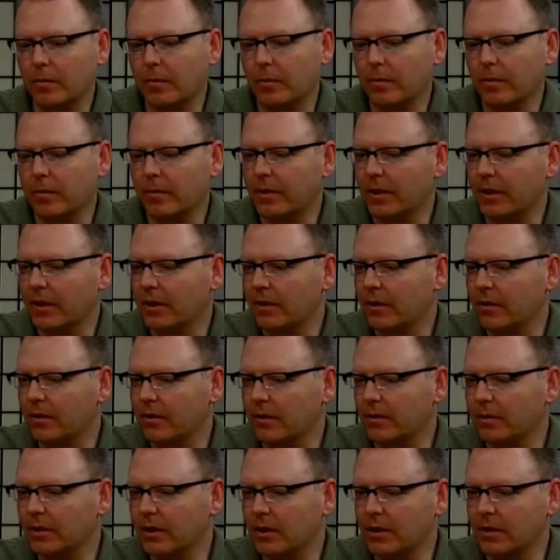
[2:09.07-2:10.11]
What do they call
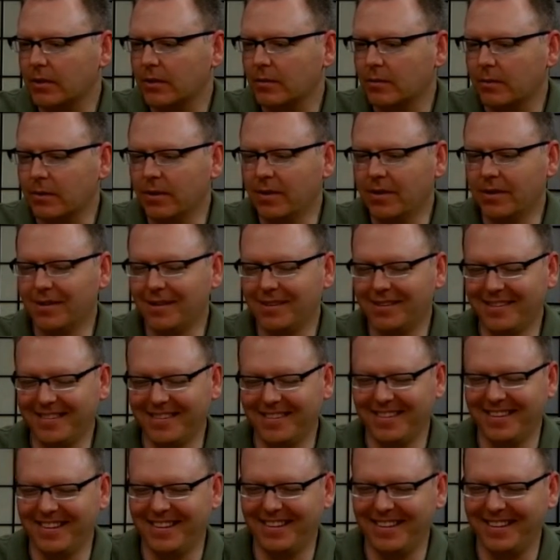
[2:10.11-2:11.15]
those things?
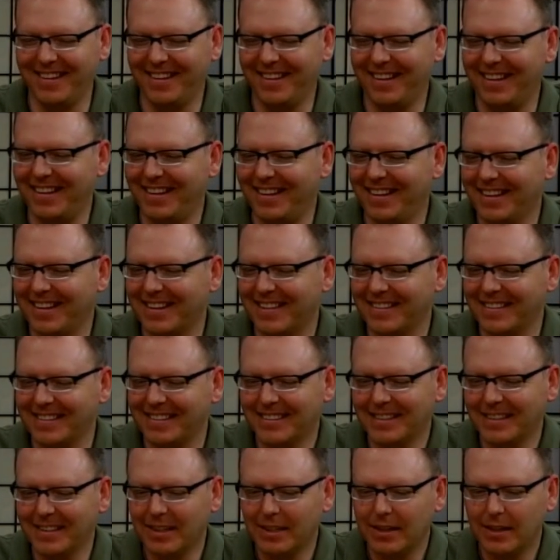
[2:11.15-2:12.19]
The
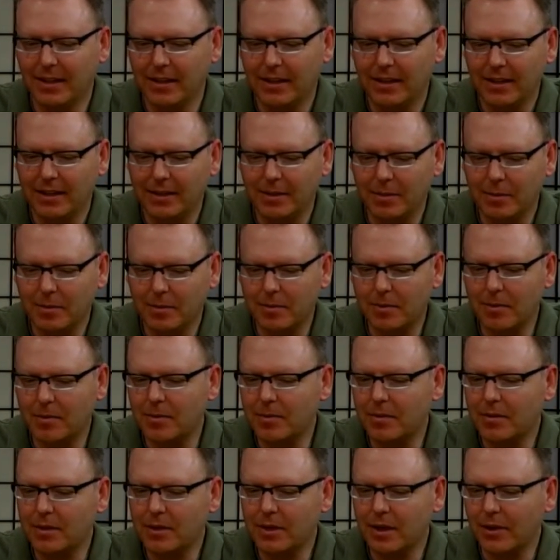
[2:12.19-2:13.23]

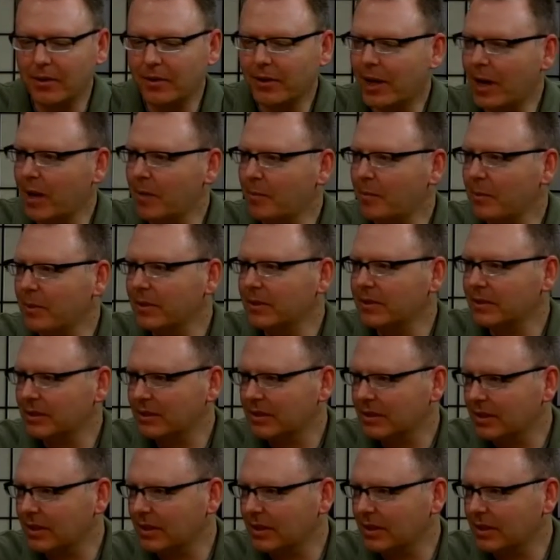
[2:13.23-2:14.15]
other campus,